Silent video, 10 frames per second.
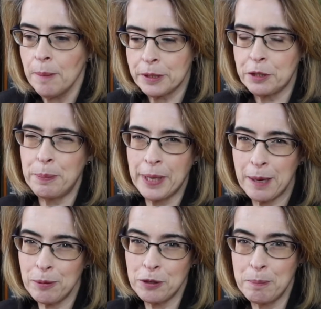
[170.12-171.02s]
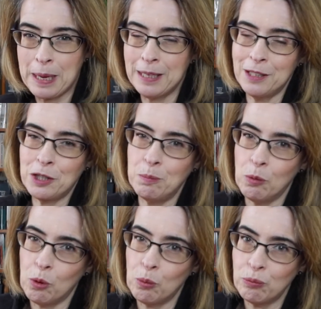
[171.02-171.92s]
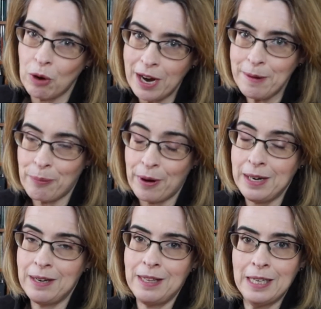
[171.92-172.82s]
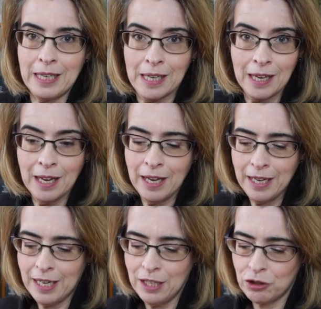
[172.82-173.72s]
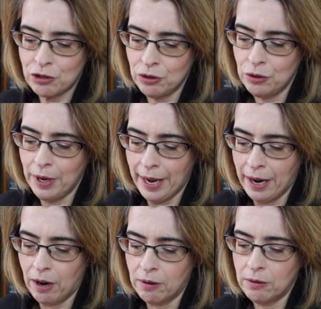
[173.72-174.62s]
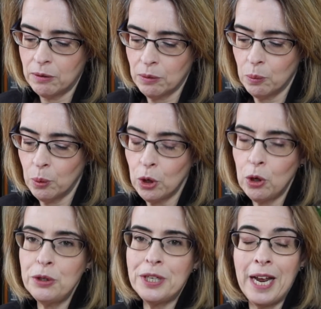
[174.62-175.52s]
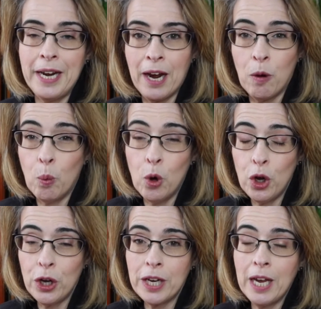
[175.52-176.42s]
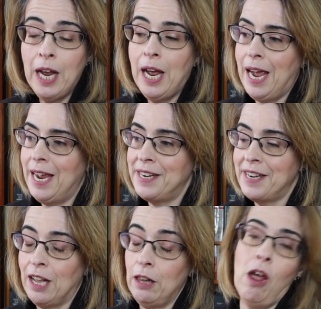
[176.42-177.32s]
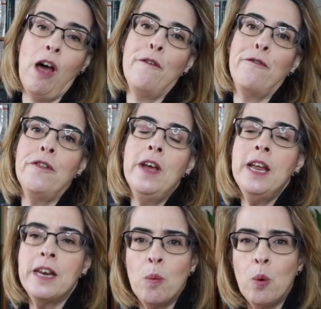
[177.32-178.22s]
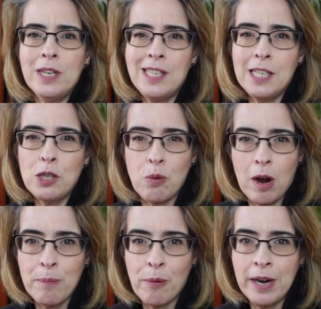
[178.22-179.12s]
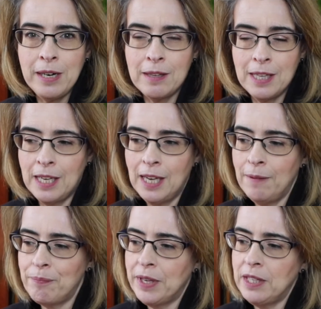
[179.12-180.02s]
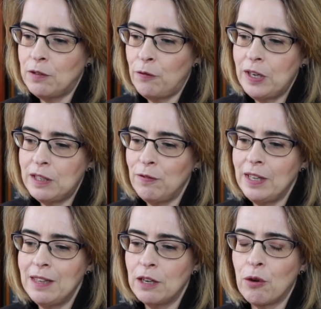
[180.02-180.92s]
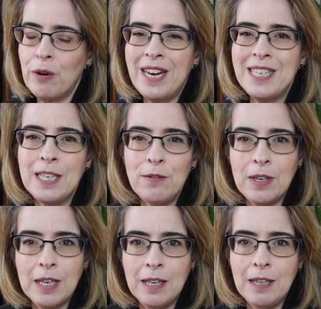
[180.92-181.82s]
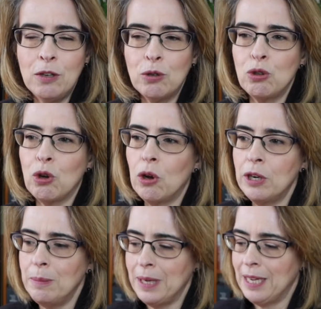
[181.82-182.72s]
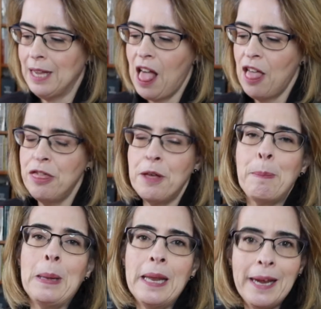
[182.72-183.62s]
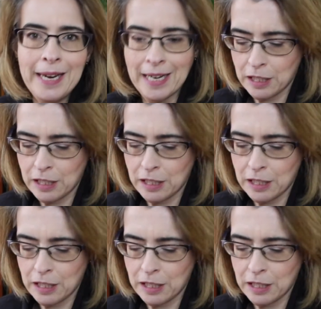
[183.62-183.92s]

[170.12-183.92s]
but to be able to balance more right brain thinking into our world and our work and our life. Now, what is this right brain thinking? It's effectively the creativity, the autonomy, the play